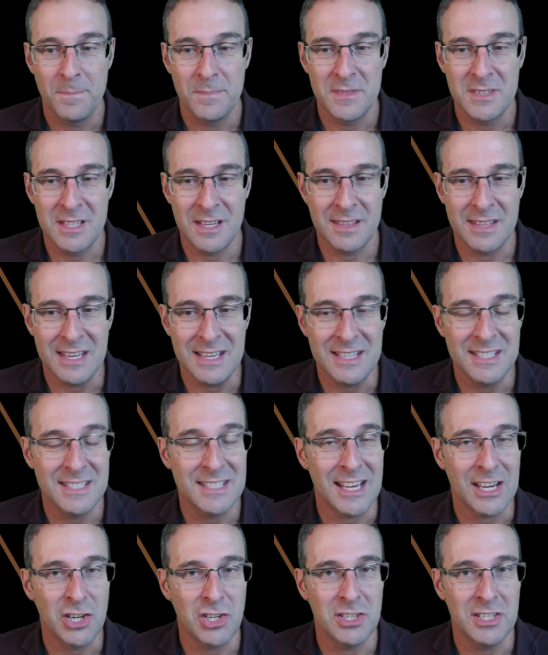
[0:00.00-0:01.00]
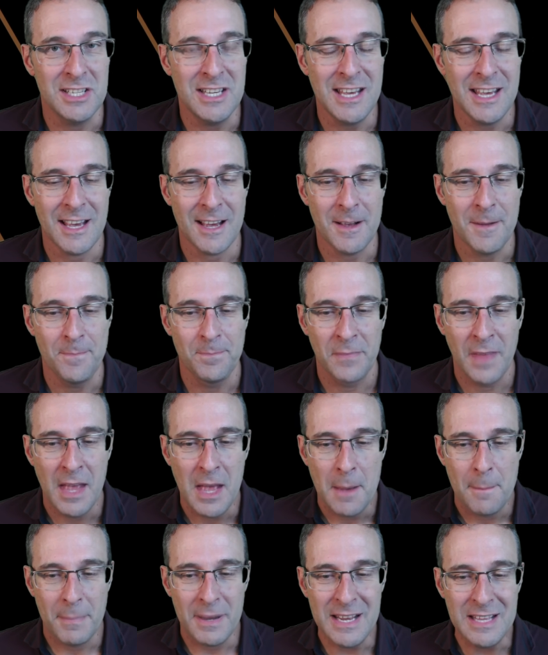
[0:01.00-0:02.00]
to these sections here.
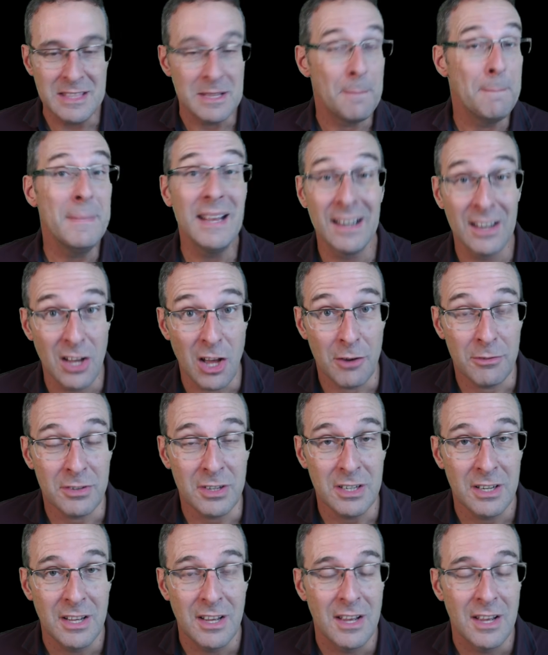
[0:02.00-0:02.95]
But in the middle of it,